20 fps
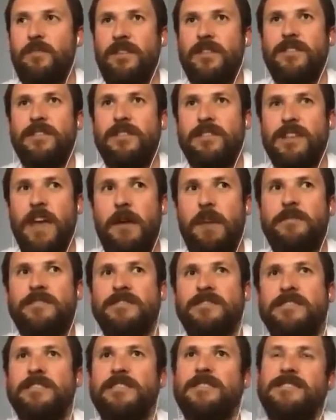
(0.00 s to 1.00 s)
But the
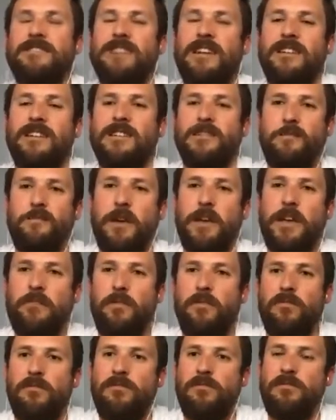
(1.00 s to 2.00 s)
damage that it's done to
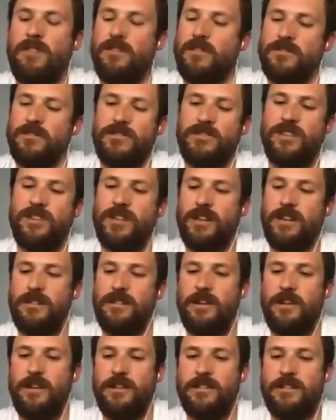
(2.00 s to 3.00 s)
people, you know,
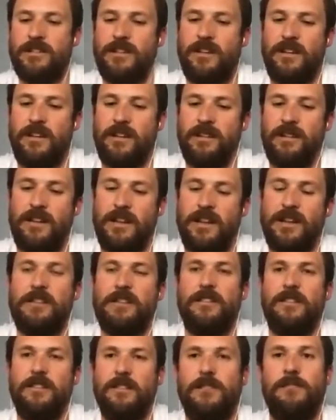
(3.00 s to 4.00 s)
it's
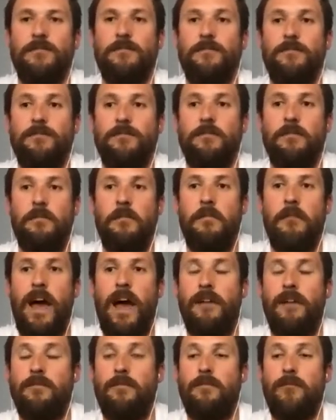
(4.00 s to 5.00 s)
gonna
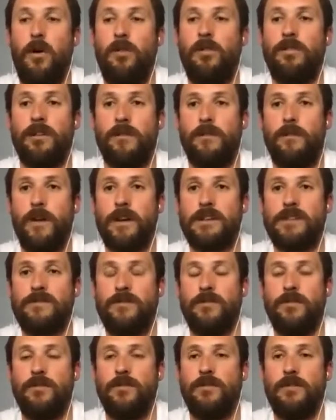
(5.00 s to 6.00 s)
have roll-on effects
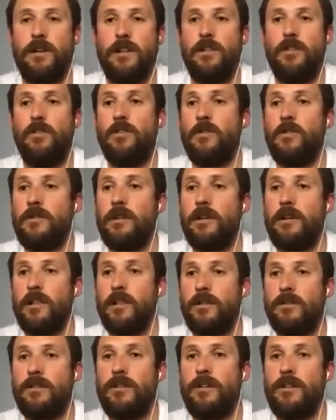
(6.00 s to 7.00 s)
for a
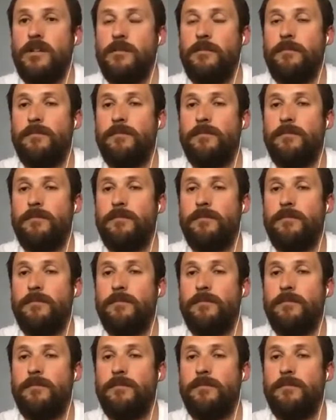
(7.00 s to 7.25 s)
long time.